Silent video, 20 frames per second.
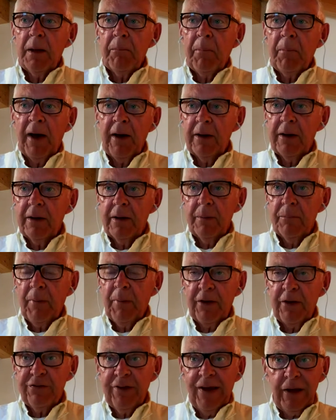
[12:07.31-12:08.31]

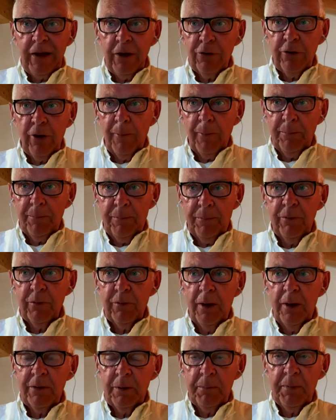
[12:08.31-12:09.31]
My second job,
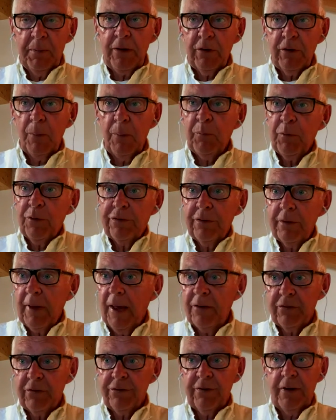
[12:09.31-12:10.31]
the big job, was,
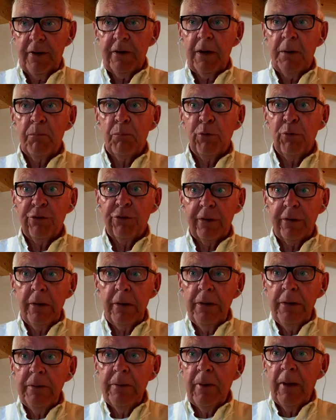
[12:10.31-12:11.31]
as I said, in
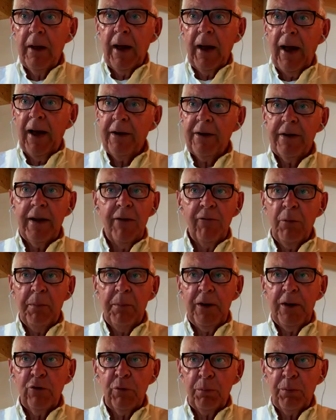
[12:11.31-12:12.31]
Brazil. I'd never
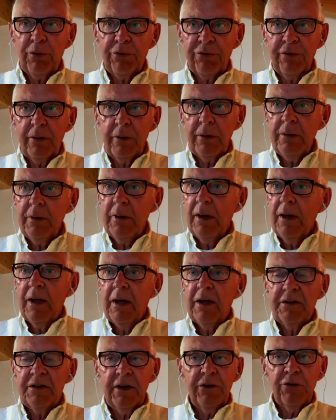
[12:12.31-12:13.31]
been to Brazil,
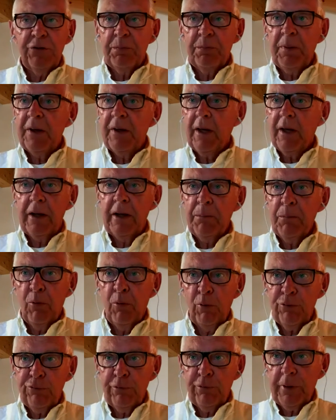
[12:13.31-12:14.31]
didn't speak any
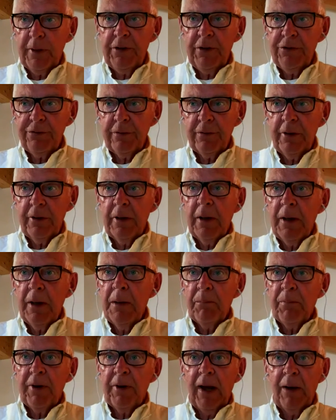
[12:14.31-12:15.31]
Portuguese,
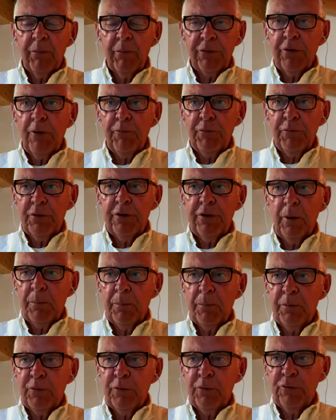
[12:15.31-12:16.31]
but I was offered the
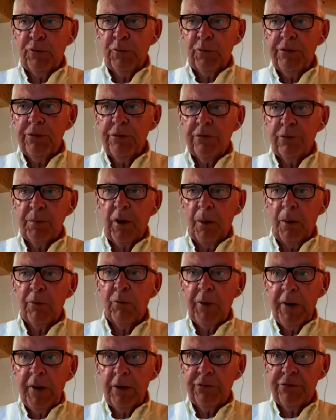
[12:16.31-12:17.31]
opportunity to
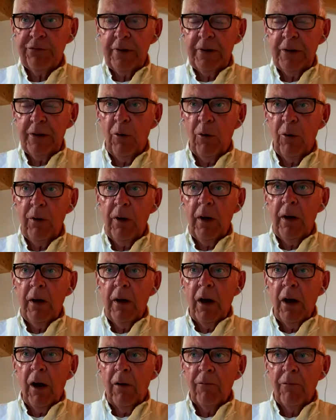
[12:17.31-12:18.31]
become a real CEO
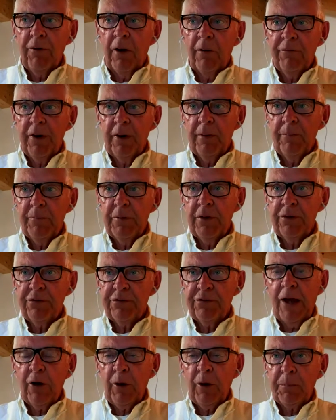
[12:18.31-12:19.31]
of a
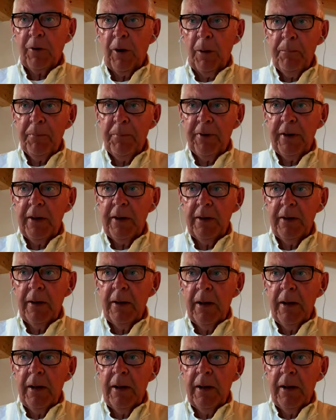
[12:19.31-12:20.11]
startup company.